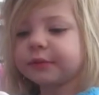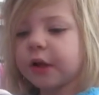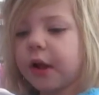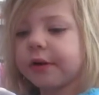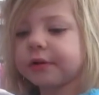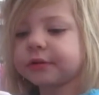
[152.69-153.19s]

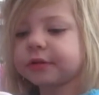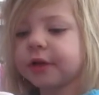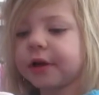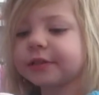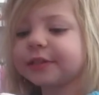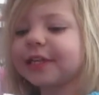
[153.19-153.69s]
How is it?
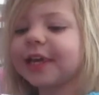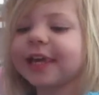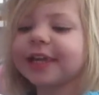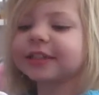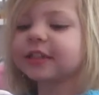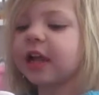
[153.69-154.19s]

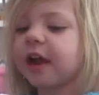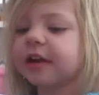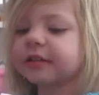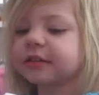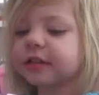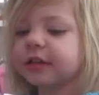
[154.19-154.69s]
Good.
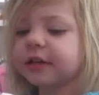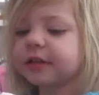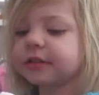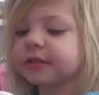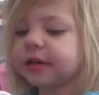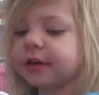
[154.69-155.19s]
Can
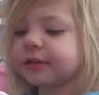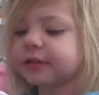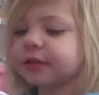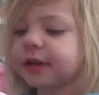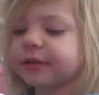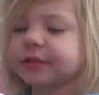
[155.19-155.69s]
mommy try a bite?